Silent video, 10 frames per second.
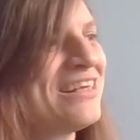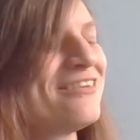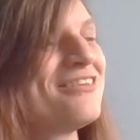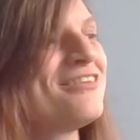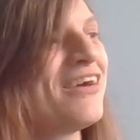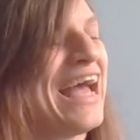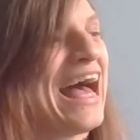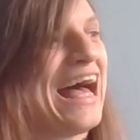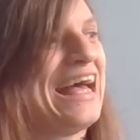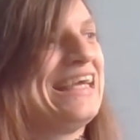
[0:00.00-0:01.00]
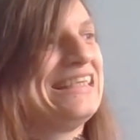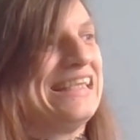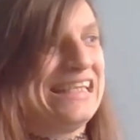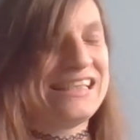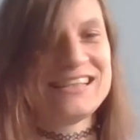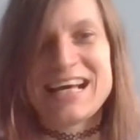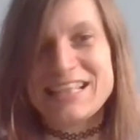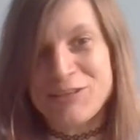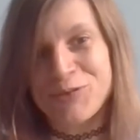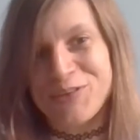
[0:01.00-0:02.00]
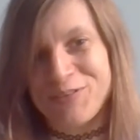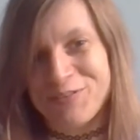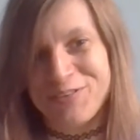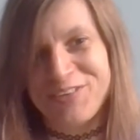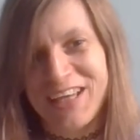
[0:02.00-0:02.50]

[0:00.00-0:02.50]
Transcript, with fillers: so yeah, it, it's that sort of